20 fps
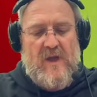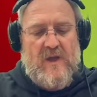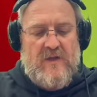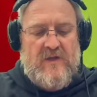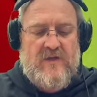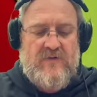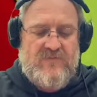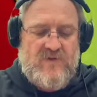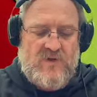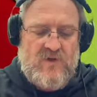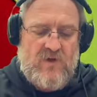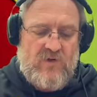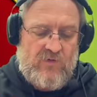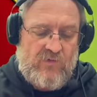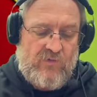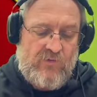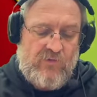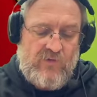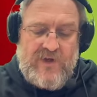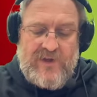gives you a
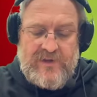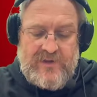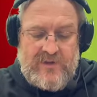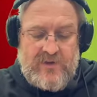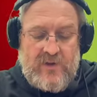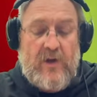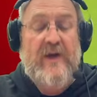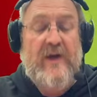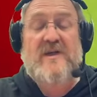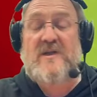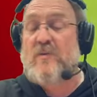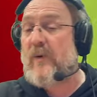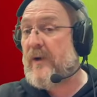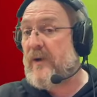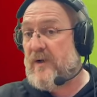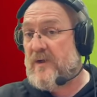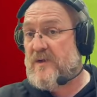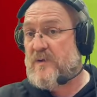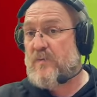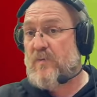really nice one
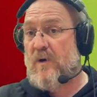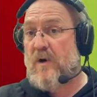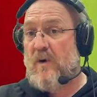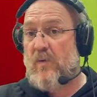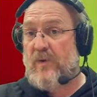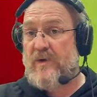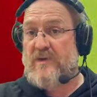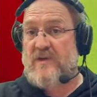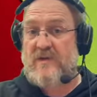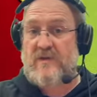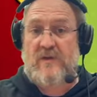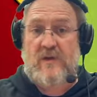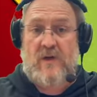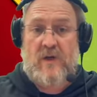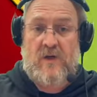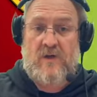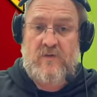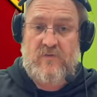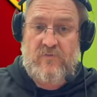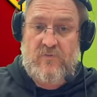as well, which is
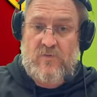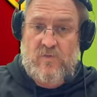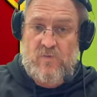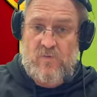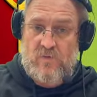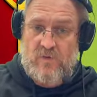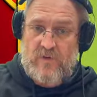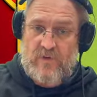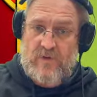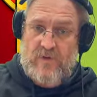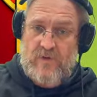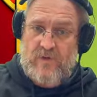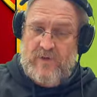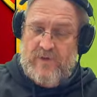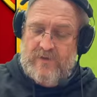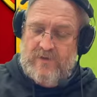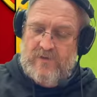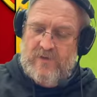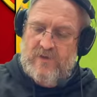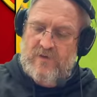kind of cool, and I
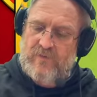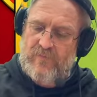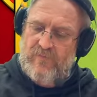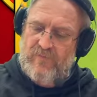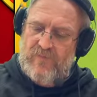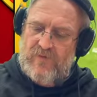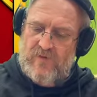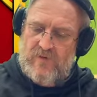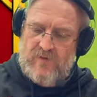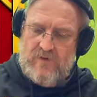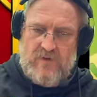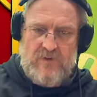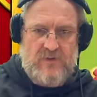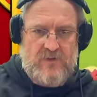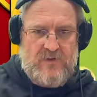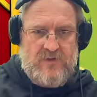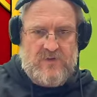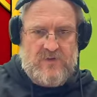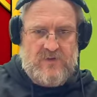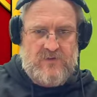like that.
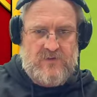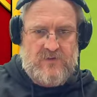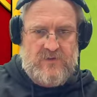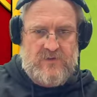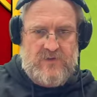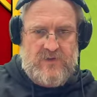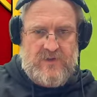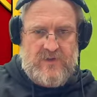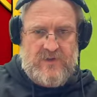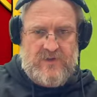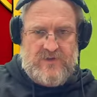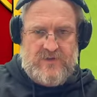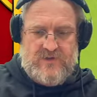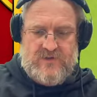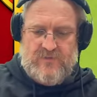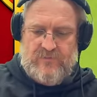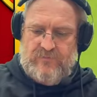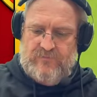So yes,